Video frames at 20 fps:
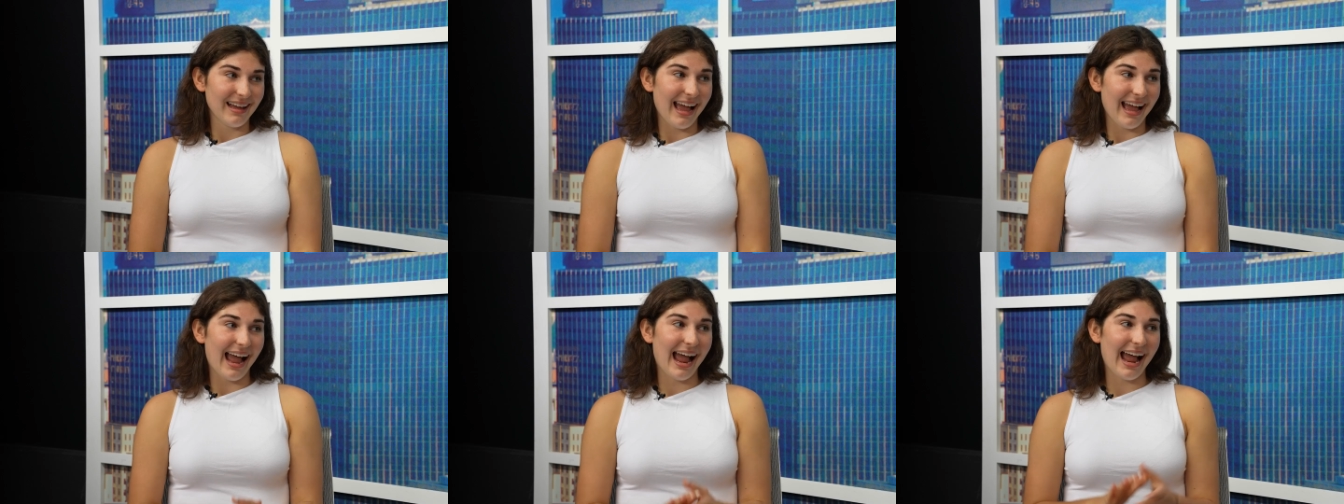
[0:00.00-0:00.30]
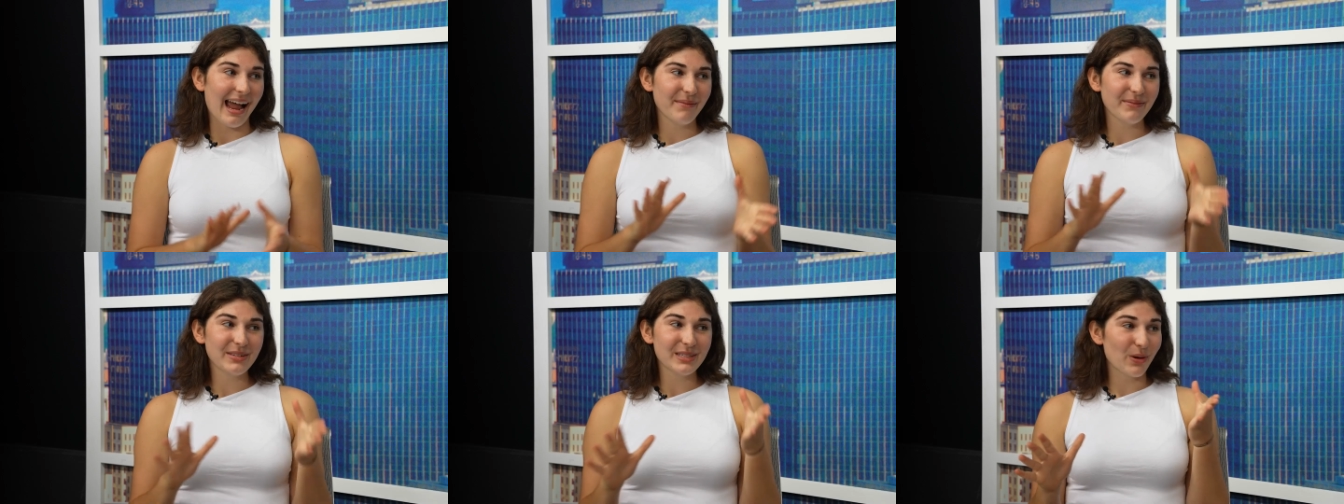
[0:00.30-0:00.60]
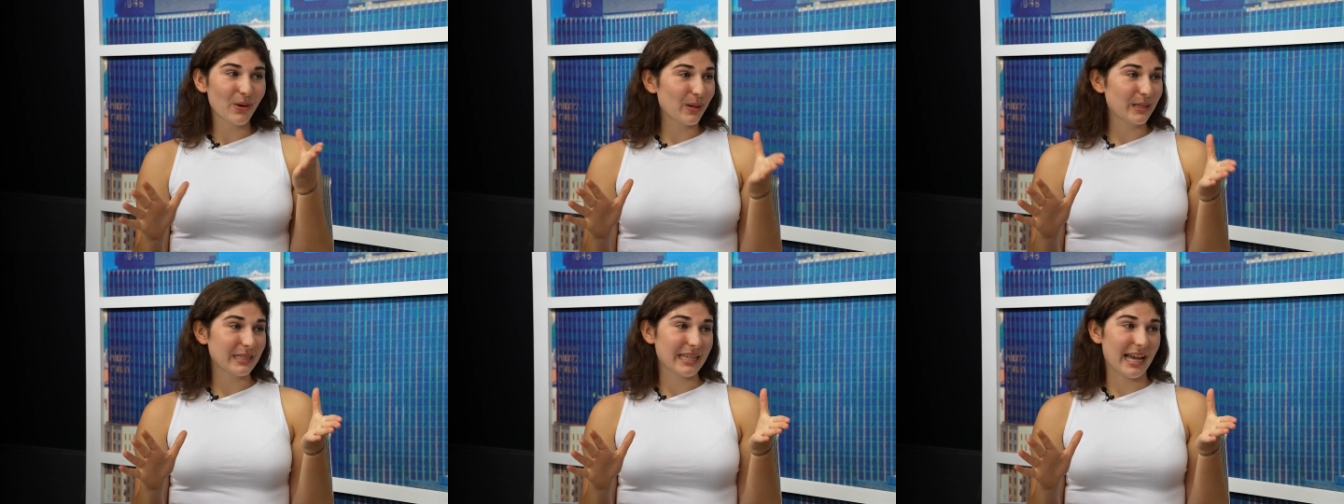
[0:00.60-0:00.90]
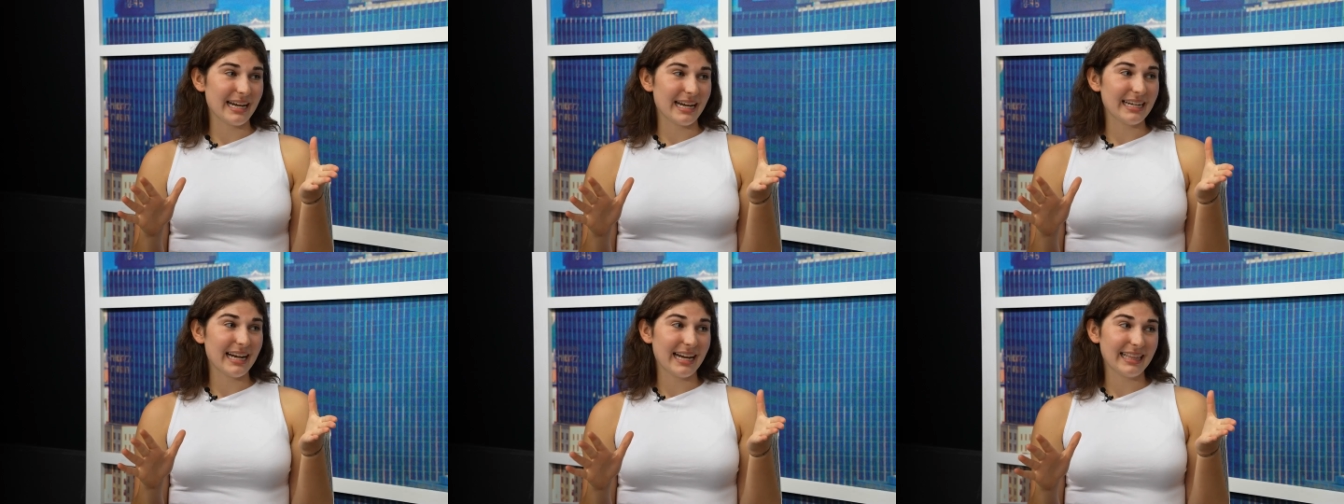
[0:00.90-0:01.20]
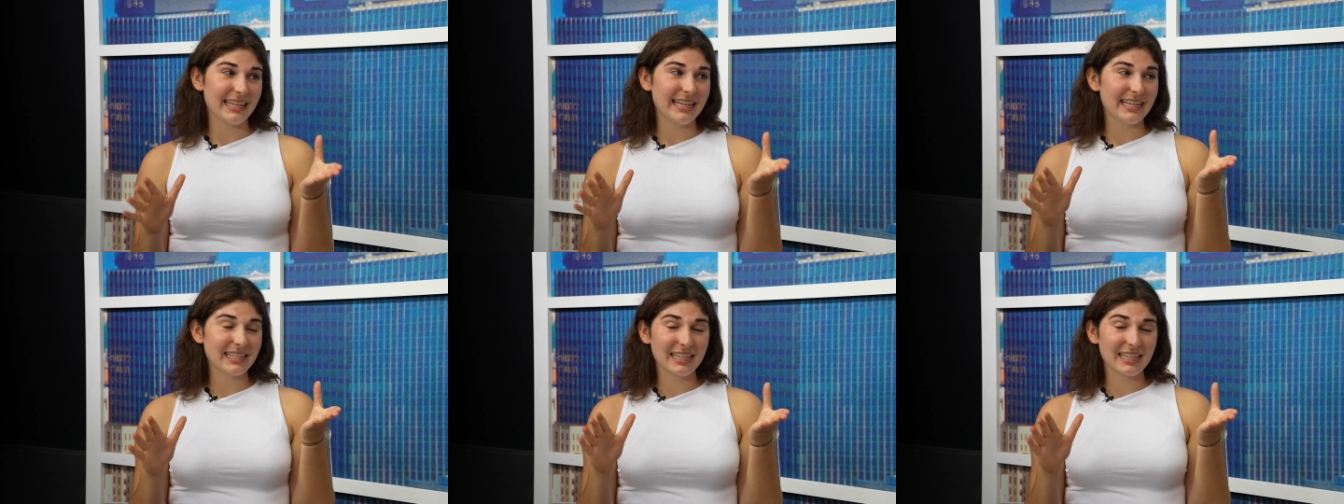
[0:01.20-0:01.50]
I'm so excited. I
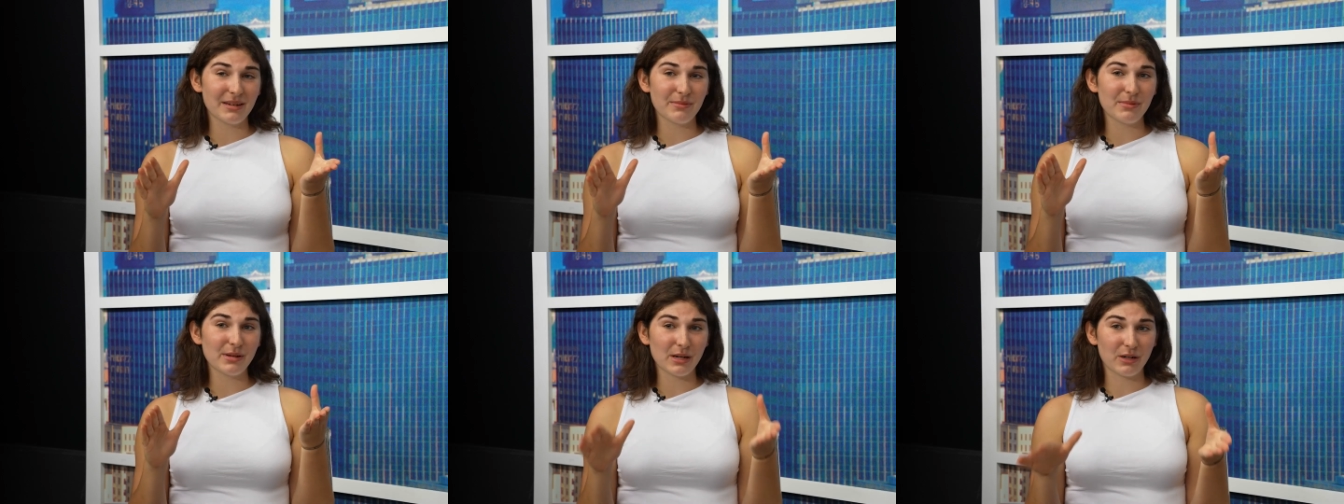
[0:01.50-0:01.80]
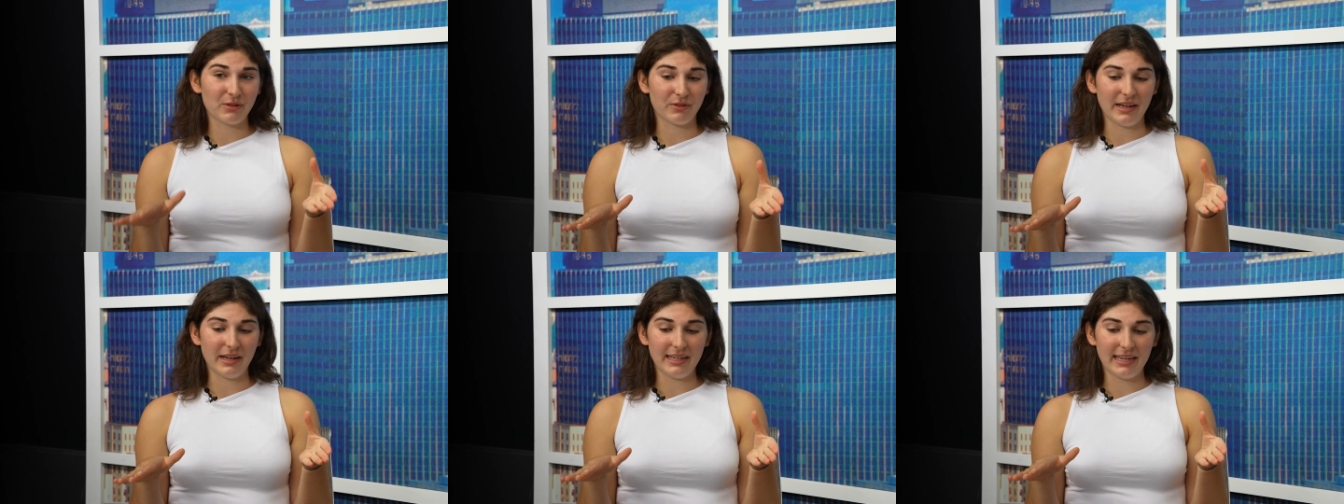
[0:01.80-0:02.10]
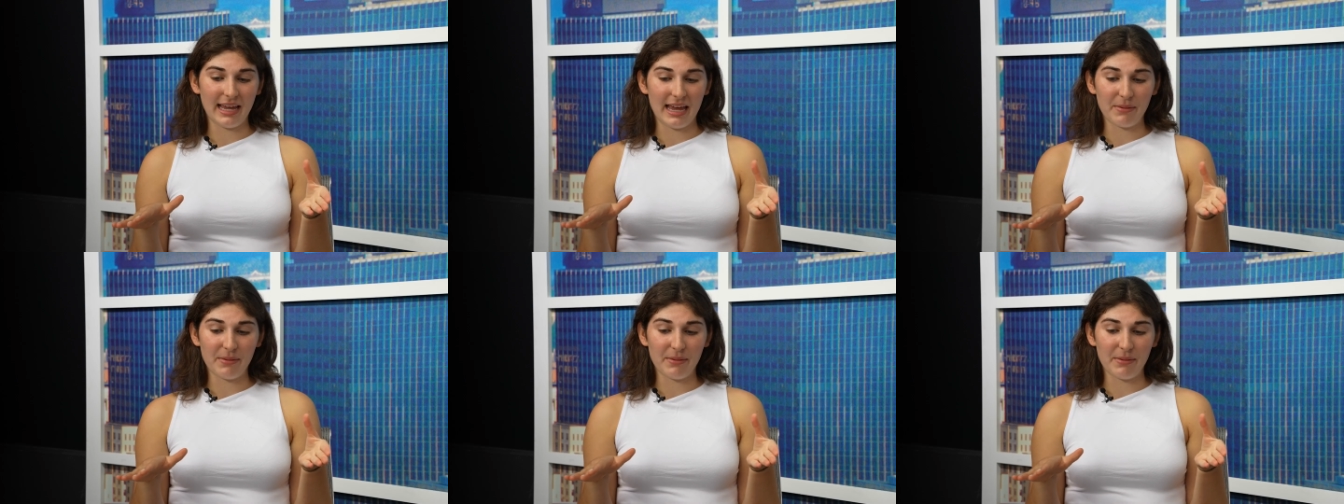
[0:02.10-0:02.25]
think it's going to be a great game.